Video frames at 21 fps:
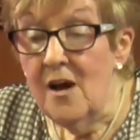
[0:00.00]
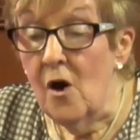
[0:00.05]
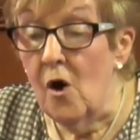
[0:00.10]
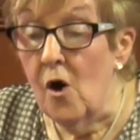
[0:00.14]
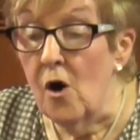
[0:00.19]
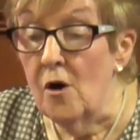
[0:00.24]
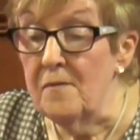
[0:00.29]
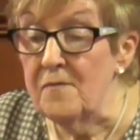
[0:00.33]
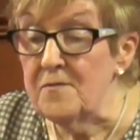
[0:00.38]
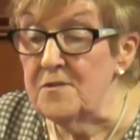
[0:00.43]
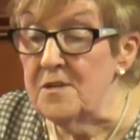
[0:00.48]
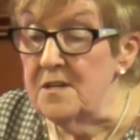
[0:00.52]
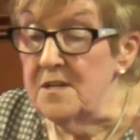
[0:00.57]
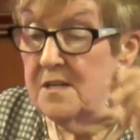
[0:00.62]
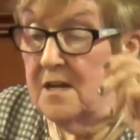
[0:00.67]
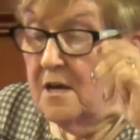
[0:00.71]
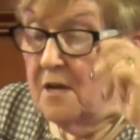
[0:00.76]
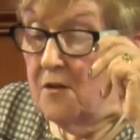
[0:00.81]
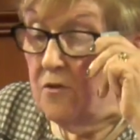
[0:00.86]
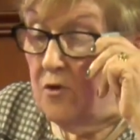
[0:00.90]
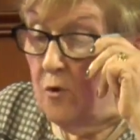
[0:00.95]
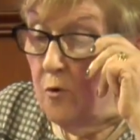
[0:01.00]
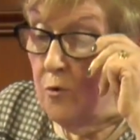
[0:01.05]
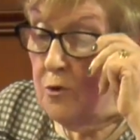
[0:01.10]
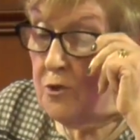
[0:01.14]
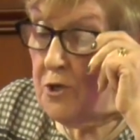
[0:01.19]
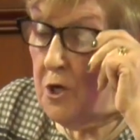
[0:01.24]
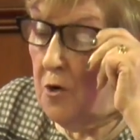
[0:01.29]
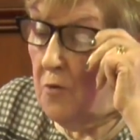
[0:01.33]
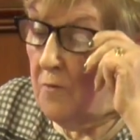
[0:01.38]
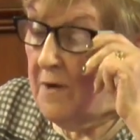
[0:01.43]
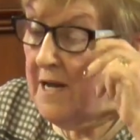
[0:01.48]
Often, those
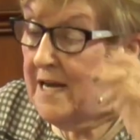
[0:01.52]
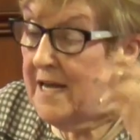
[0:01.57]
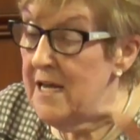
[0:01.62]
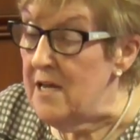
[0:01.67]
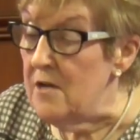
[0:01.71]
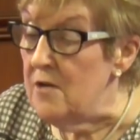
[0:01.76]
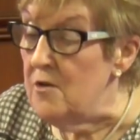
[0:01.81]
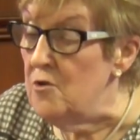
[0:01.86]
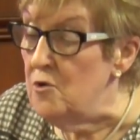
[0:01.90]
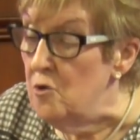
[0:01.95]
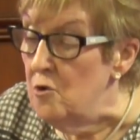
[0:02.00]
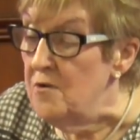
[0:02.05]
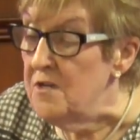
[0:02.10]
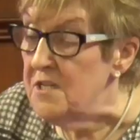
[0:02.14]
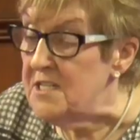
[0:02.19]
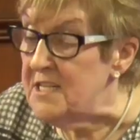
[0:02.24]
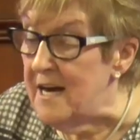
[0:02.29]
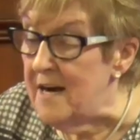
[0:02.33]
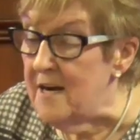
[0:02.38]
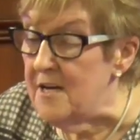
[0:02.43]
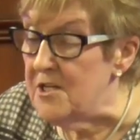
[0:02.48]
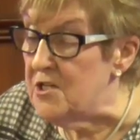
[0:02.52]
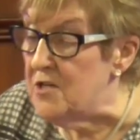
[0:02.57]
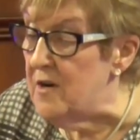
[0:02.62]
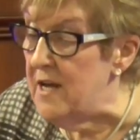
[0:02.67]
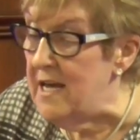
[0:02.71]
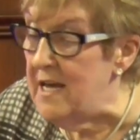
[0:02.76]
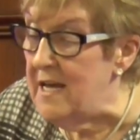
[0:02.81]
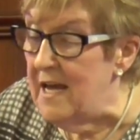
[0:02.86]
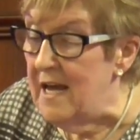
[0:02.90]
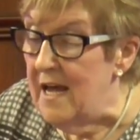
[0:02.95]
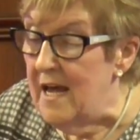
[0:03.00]
who really knew the
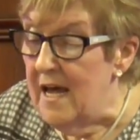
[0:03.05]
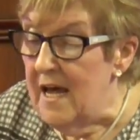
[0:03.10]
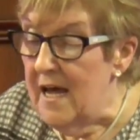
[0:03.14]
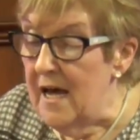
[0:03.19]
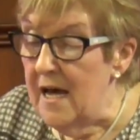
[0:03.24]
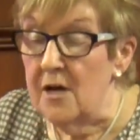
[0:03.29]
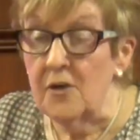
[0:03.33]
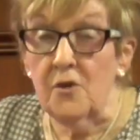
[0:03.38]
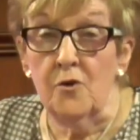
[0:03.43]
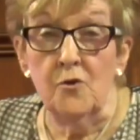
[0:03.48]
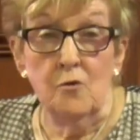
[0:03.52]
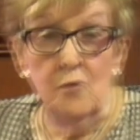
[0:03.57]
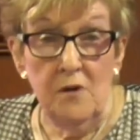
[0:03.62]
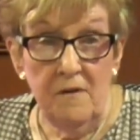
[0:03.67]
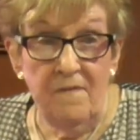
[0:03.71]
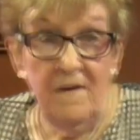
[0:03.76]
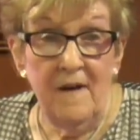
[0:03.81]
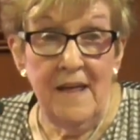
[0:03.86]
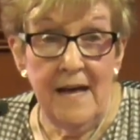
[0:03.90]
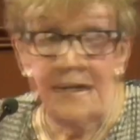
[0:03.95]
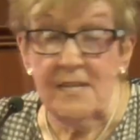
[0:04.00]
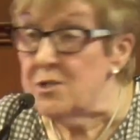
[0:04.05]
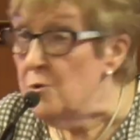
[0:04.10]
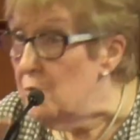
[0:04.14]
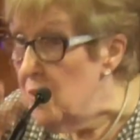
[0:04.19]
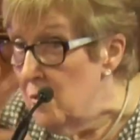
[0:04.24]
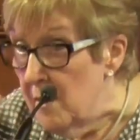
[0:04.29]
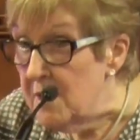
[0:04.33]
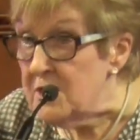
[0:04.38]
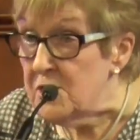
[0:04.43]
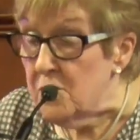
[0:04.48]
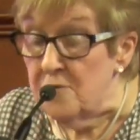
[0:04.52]
territory uh, could only, that's the only
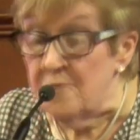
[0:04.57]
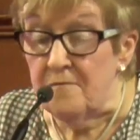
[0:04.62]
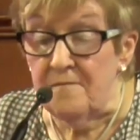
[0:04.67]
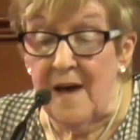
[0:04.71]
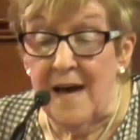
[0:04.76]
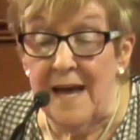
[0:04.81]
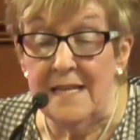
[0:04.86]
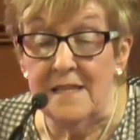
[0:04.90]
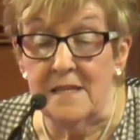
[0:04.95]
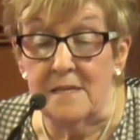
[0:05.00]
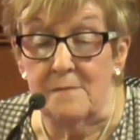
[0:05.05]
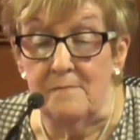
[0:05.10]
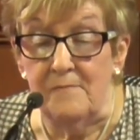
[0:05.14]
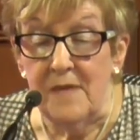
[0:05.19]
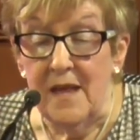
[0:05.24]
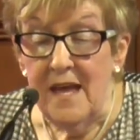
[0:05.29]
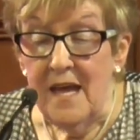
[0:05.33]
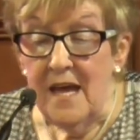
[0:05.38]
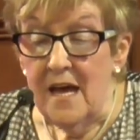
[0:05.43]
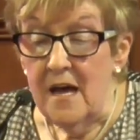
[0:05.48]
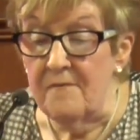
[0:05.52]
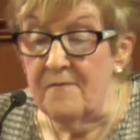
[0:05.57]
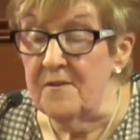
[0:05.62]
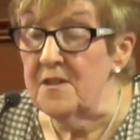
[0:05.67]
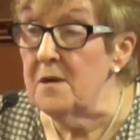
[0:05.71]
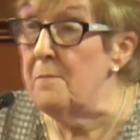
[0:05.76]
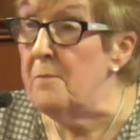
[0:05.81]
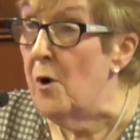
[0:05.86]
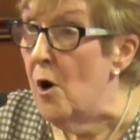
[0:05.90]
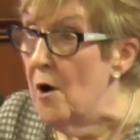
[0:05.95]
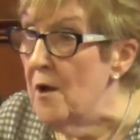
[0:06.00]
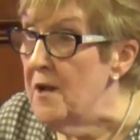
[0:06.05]
ones could find them. Uh, for the
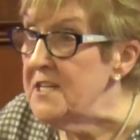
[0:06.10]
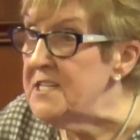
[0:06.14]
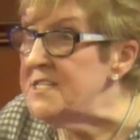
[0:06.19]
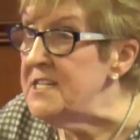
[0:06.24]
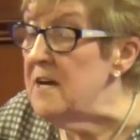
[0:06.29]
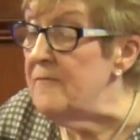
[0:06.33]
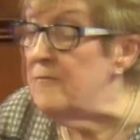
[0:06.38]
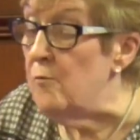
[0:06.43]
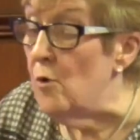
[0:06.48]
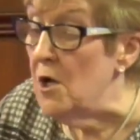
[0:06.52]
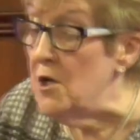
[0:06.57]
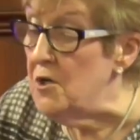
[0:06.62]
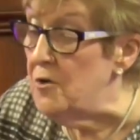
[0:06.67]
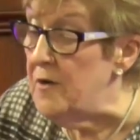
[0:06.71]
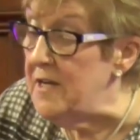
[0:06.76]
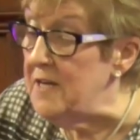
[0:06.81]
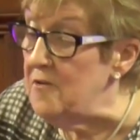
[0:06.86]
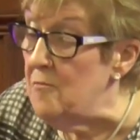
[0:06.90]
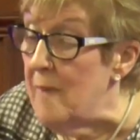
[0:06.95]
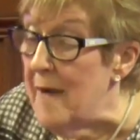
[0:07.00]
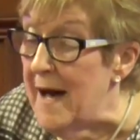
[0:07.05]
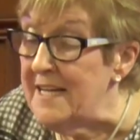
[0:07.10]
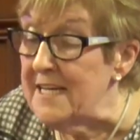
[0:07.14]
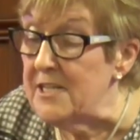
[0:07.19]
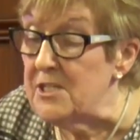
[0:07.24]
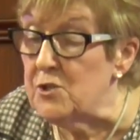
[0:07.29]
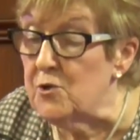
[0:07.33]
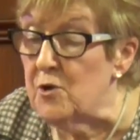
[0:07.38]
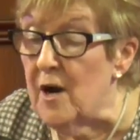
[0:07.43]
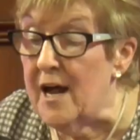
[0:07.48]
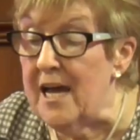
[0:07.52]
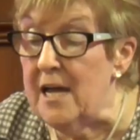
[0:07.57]
policy of wandering nomadic
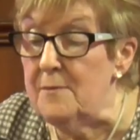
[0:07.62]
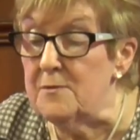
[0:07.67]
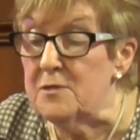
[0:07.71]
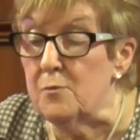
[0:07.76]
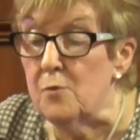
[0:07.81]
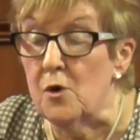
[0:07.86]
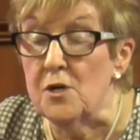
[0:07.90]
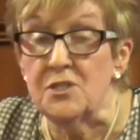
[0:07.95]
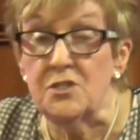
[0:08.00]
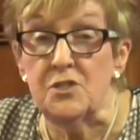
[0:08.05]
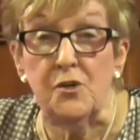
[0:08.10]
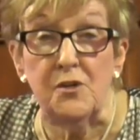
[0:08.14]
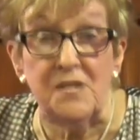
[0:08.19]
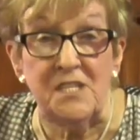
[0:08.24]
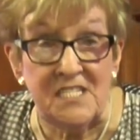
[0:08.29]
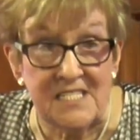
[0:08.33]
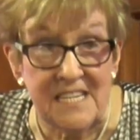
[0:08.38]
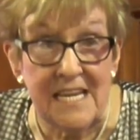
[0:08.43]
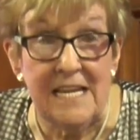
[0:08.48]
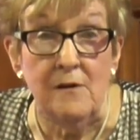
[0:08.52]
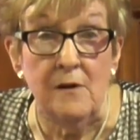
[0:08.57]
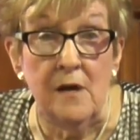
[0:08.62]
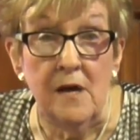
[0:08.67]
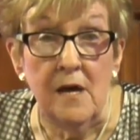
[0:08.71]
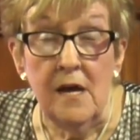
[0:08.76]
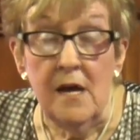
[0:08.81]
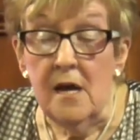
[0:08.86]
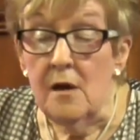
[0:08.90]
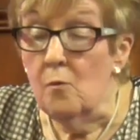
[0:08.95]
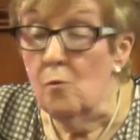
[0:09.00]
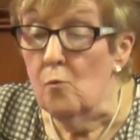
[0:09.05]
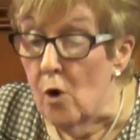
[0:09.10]
tribes was to conceal
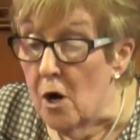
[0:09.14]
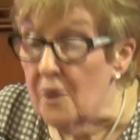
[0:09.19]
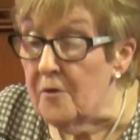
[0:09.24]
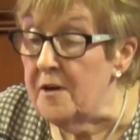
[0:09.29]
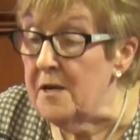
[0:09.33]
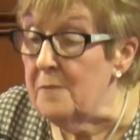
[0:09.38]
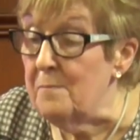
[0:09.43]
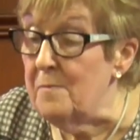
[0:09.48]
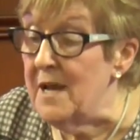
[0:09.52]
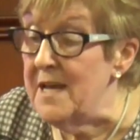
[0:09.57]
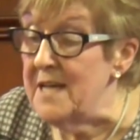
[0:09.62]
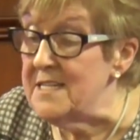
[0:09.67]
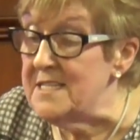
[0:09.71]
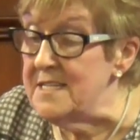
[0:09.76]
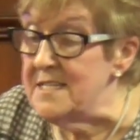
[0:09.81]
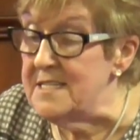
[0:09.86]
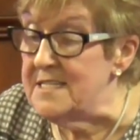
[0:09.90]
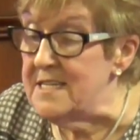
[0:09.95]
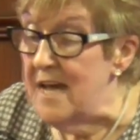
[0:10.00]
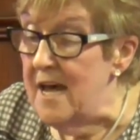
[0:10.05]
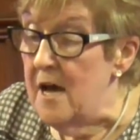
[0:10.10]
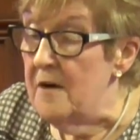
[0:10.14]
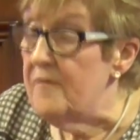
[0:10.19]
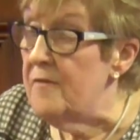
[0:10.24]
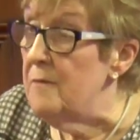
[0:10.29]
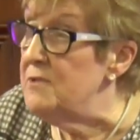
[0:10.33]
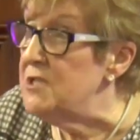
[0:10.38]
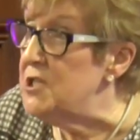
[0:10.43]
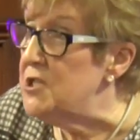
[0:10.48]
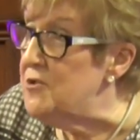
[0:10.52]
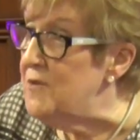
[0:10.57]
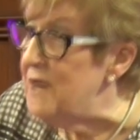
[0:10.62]
watering places from
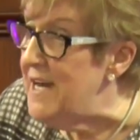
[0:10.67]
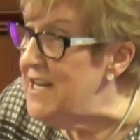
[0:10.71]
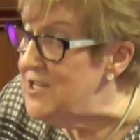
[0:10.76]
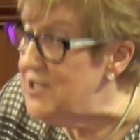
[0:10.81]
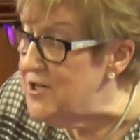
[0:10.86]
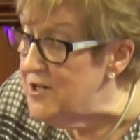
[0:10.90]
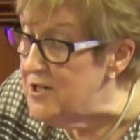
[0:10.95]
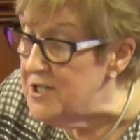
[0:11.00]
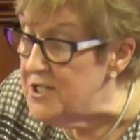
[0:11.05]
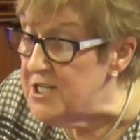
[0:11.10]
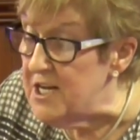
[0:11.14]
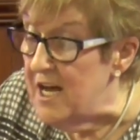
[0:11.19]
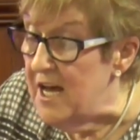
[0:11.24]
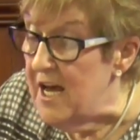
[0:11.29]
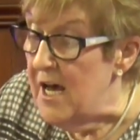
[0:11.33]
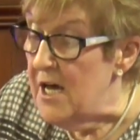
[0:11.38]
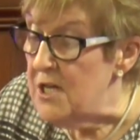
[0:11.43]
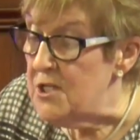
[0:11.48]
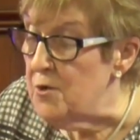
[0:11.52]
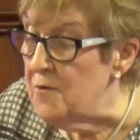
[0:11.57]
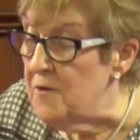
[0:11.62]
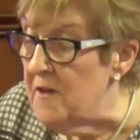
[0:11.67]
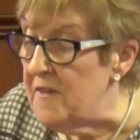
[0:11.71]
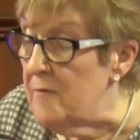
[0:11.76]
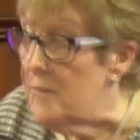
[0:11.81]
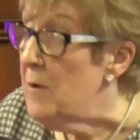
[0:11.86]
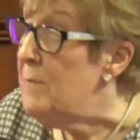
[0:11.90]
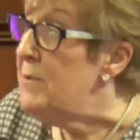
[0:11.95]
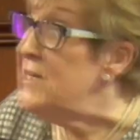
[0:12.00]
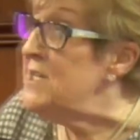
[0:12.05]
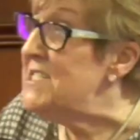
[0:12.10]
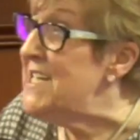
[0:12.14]
strangers so that they
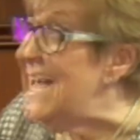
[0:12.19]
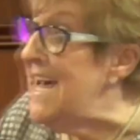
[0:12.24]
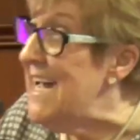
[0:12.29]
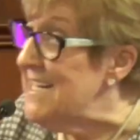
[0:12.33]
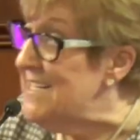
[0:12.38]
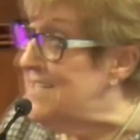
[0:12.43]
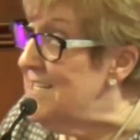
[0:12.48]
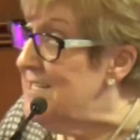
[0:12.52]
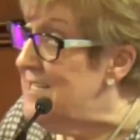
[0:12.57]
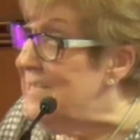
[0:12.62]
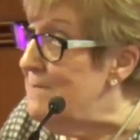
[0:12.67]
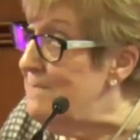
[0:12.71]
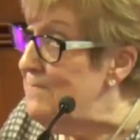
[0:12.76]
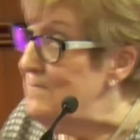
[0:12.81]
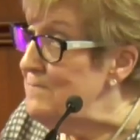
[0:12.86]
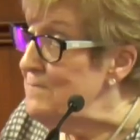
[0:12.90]
were protected.